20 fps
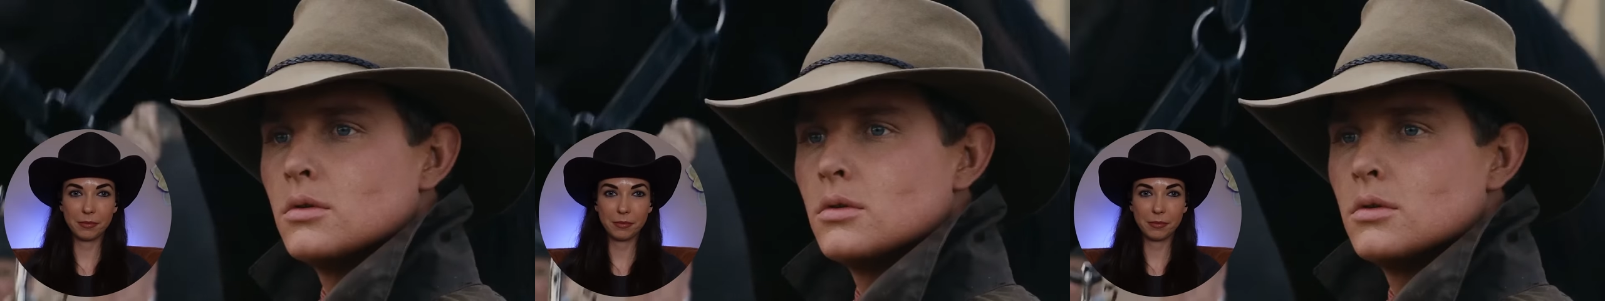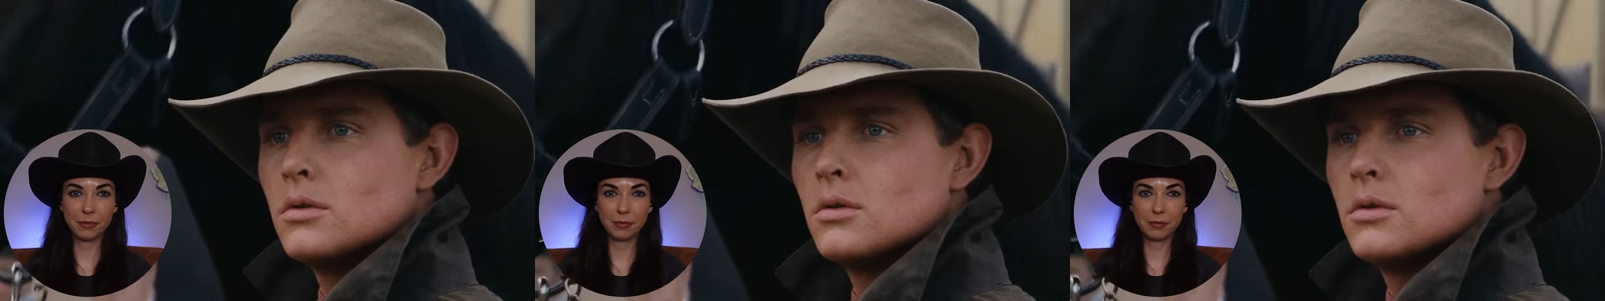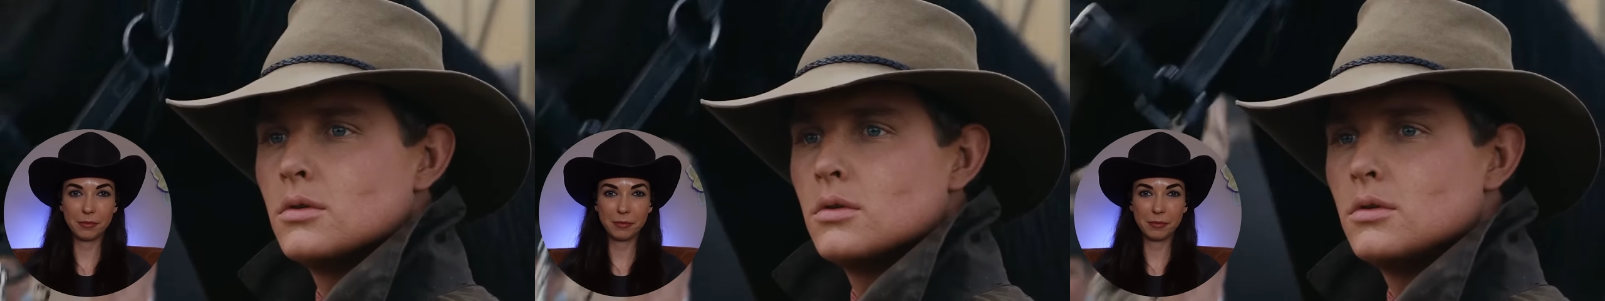
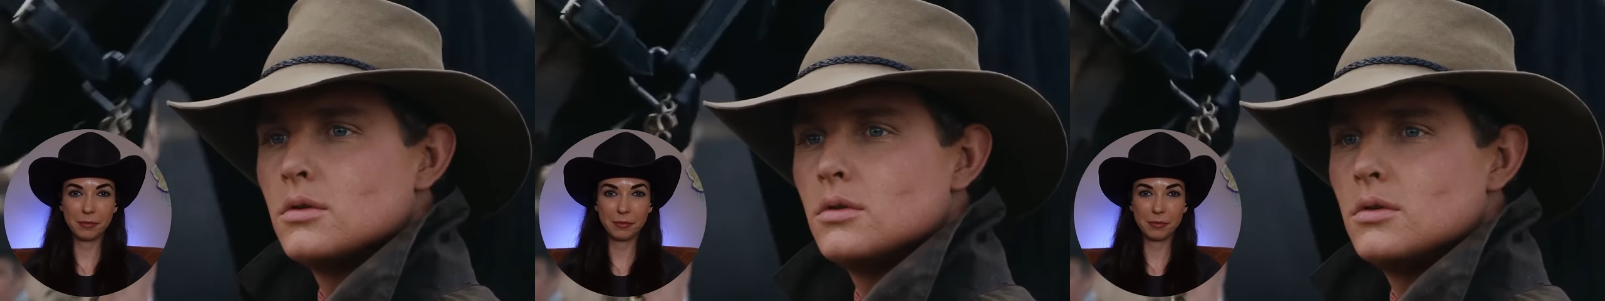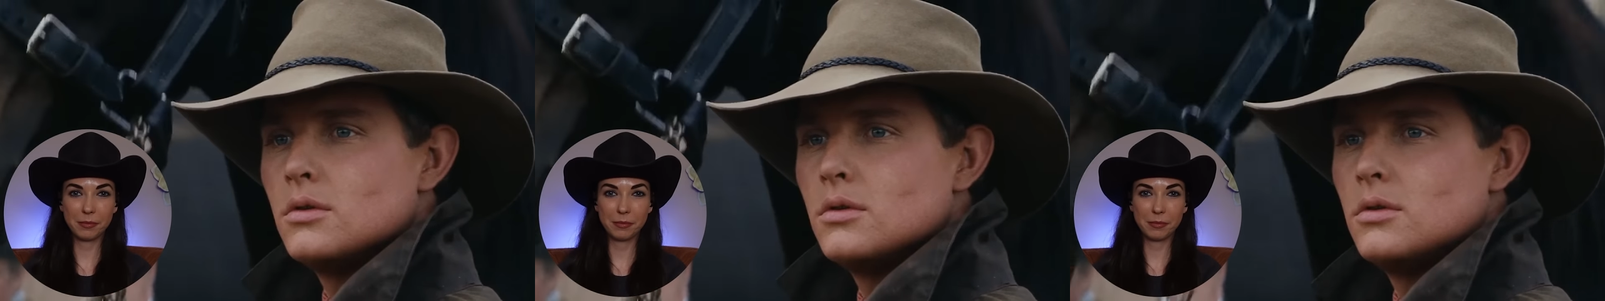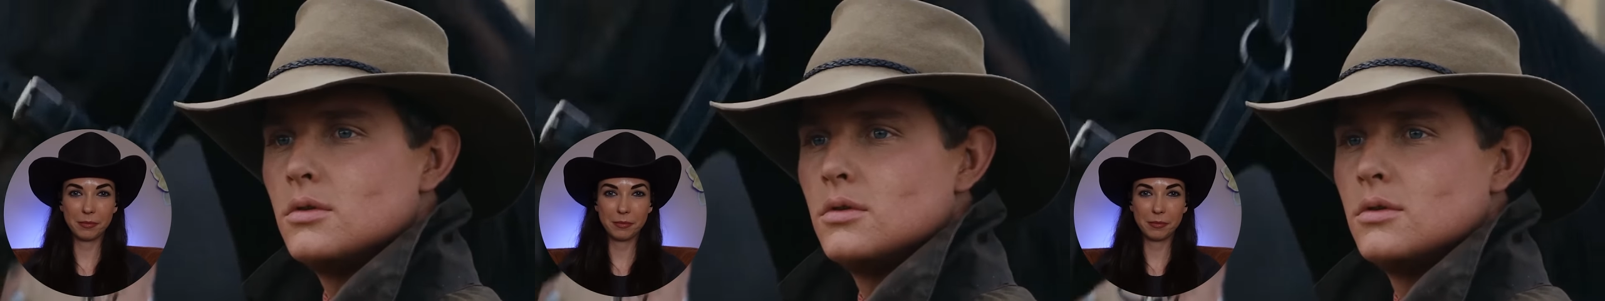
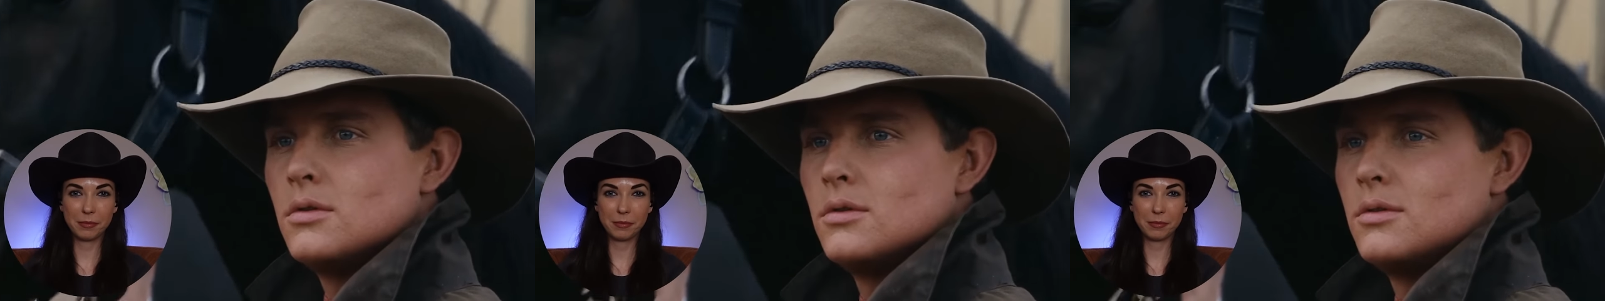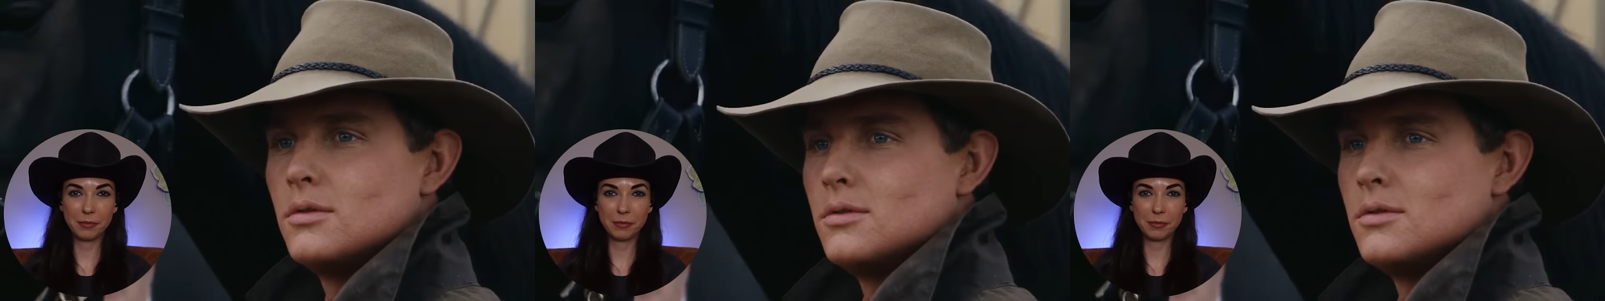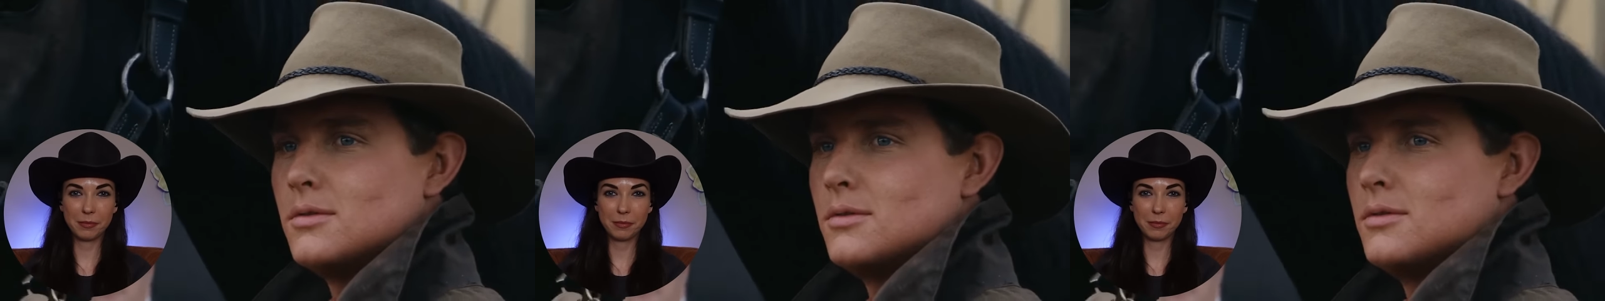
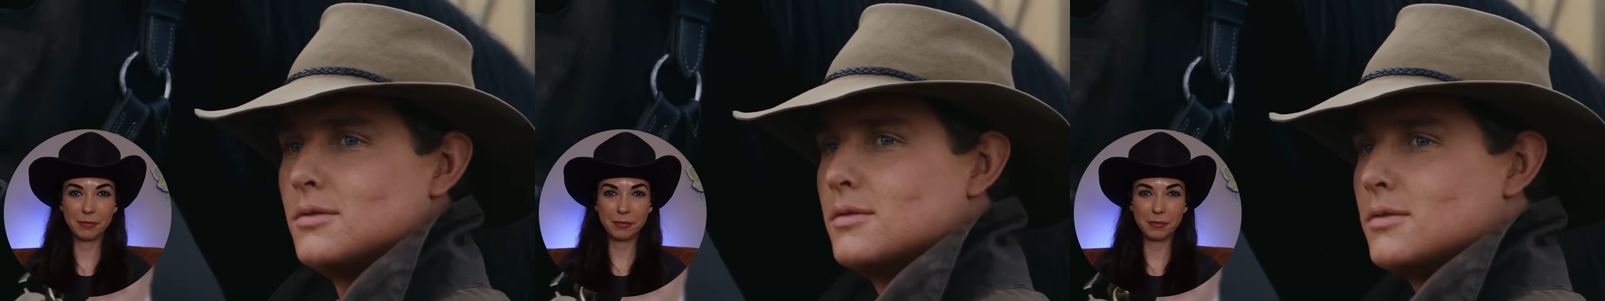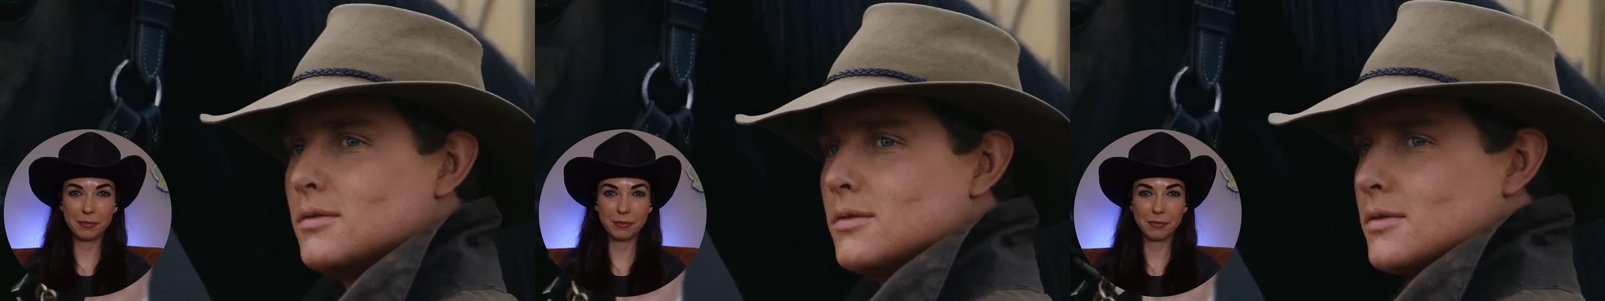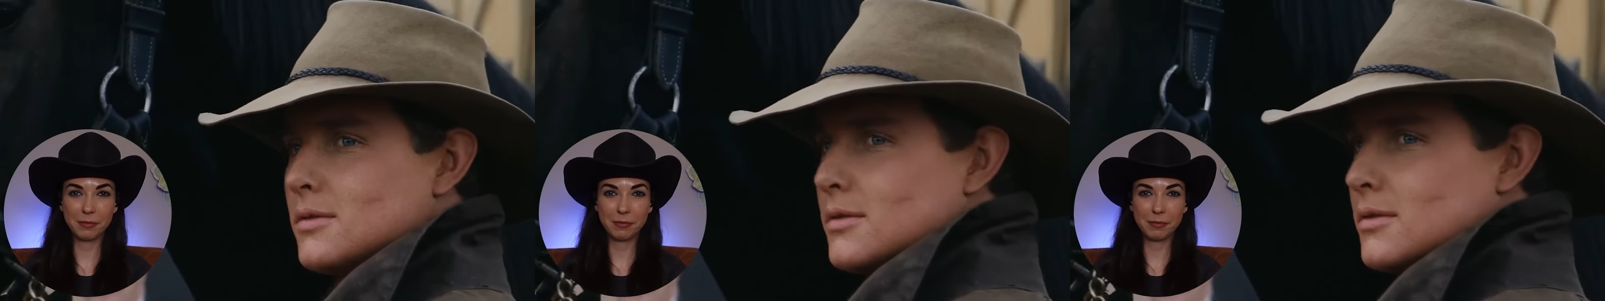
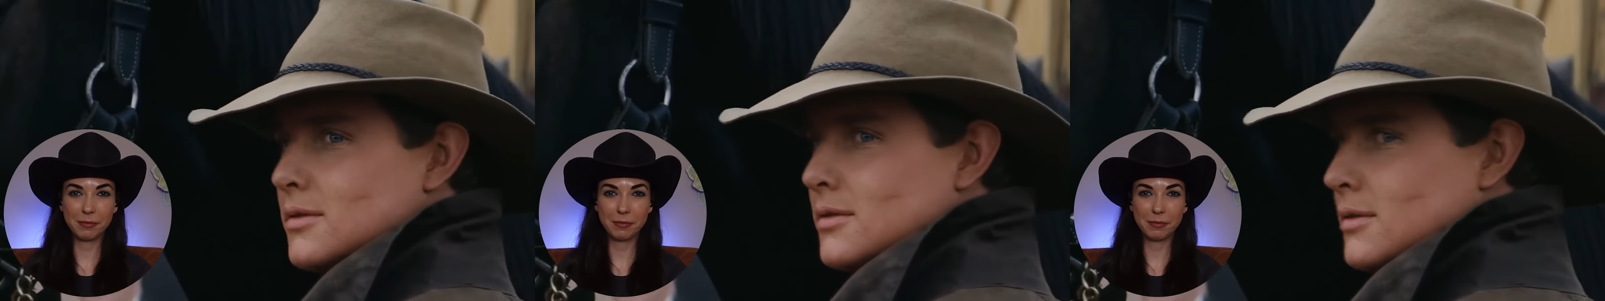(silence)